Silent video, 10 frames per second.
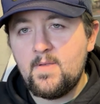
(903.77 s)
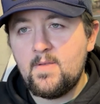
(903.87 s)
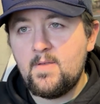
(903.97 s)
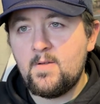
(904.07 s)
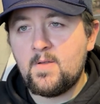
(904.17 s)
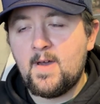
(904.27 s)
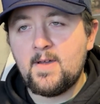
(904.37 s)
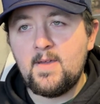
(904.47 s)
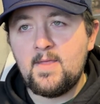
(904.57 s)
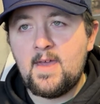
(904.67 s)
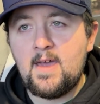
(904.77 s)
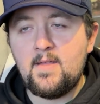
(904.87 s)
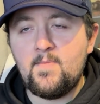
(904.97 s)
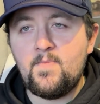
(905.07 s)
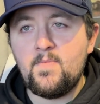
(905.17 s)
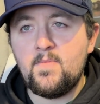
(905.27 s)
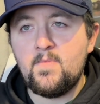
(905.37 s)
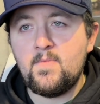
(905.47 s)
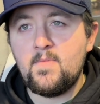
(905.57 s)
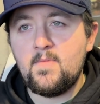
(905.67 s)
you're talking that
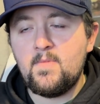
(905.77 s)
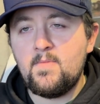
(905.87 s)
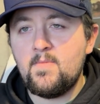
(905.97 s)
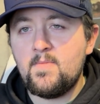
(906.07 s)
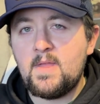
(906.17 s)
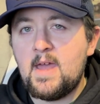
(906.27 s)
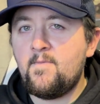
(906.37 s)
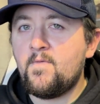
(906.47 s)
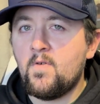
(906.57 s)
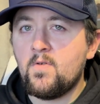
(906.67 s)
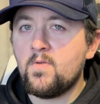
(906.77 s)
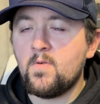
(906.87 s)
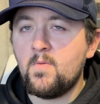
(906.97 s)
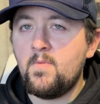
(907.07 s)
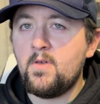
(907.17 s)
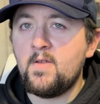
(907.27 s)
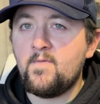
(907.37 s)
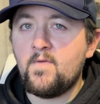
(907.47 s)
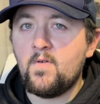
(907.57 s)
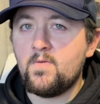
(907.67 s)
tenfold or a
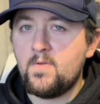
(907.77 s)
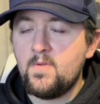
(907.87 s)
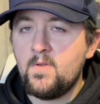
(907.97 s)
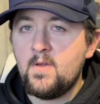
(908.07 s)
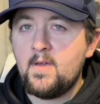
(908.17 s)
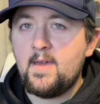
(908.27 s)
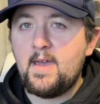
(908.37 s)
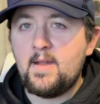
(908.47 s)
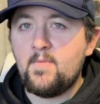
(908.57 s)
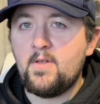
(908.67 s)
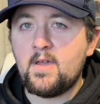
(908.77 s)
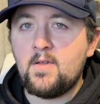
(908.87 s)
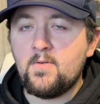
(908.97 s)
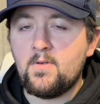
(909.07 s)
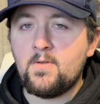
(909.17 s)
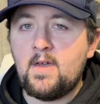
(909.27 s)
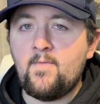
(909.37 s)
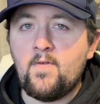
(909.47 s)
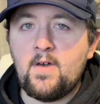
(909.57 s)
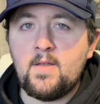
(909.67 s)
millionfold at a molecular
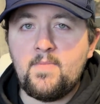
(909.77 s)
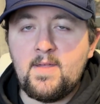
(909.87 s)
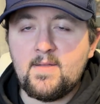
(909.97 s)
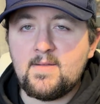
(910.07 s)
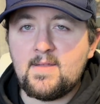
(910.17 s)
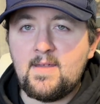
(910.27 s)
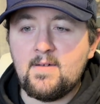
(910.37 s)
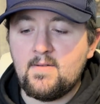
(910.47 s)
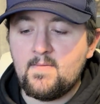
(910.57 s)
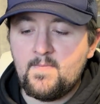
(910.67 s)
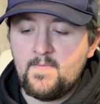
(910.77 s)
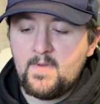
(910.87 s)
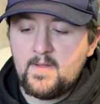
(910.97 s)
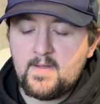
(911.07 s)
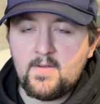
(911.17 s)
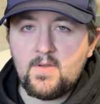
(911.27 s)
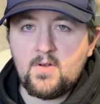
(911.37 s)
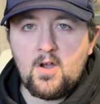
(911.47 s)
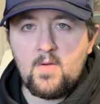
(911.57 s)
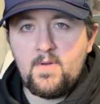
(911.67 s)
level on a piece of steel. So the
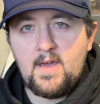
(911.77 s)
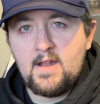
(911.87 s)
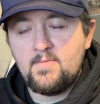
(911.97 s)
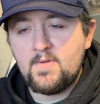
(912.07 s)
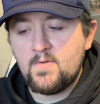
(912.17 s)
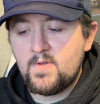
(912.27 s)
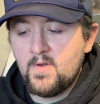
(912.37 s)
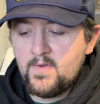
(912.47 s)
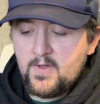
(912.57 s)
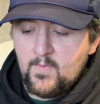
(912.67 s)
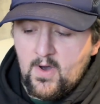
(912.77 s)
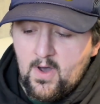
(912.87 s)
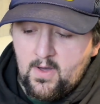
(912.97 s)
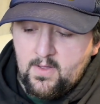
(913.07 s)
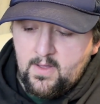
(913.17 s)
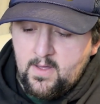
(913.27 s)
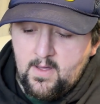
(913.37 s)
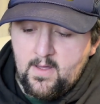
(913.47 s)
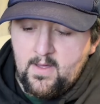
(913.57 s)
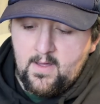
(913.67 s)
carbon atoms are so small
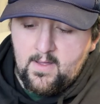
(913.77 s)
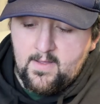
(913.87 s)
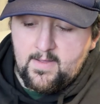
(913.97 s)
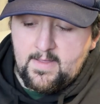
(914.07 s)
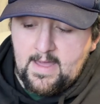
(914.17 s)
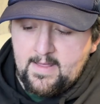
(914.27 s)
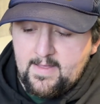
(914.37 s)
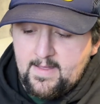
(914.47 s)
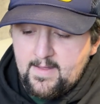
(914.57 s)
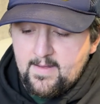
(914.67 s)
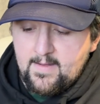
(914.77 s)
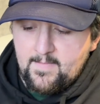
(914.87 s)
that this